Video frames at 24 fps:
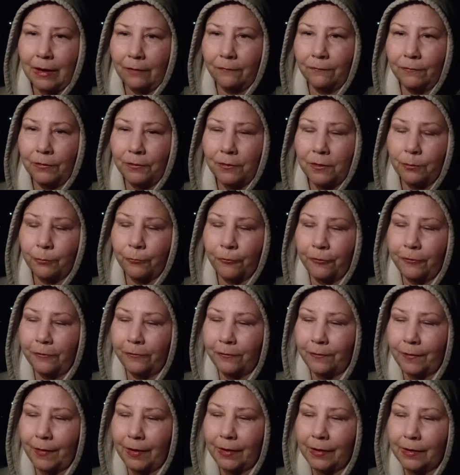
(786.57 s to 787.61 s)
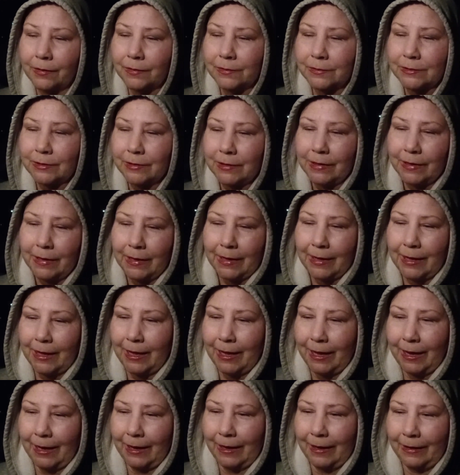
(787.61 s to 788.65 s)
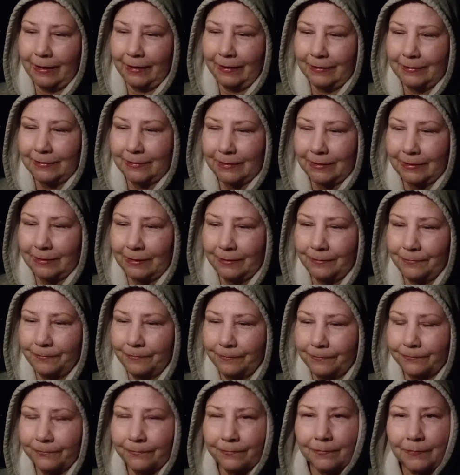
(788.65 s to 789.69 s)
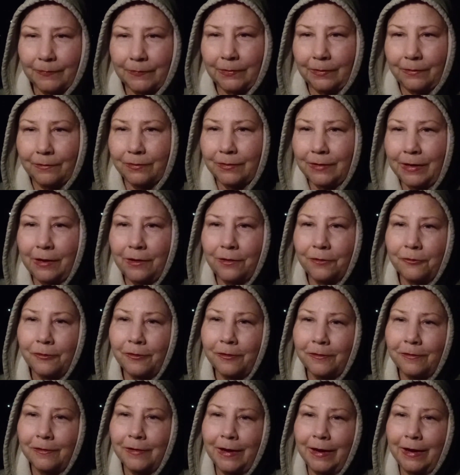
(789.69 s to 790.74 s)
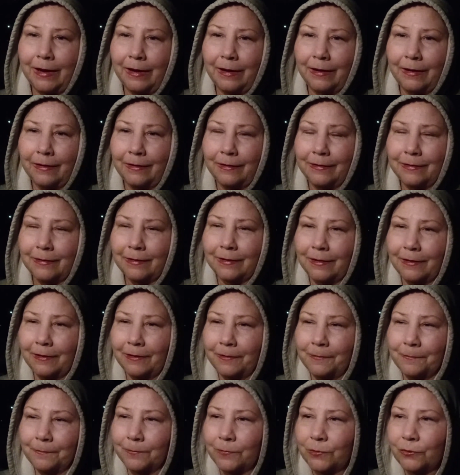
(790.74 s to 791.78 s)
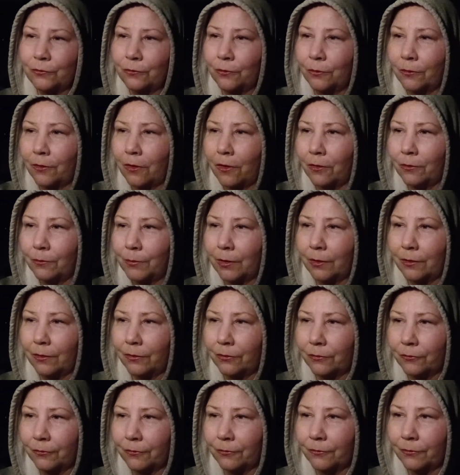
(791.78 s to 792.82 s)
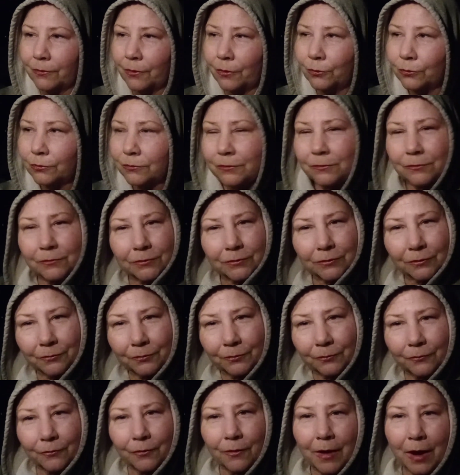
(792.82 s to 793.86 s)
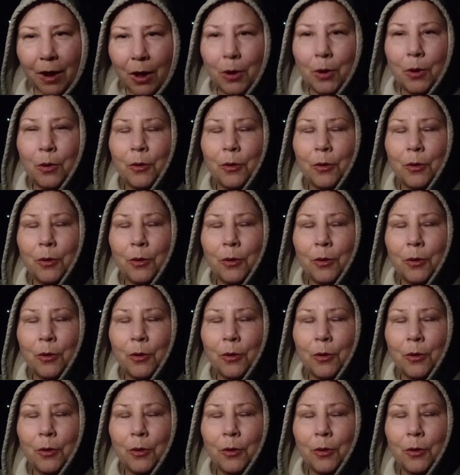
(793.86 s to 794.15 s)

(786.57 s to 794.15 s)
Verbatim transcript: I really appreciate it, and um, thank you all, and um, to all my other older subscribers.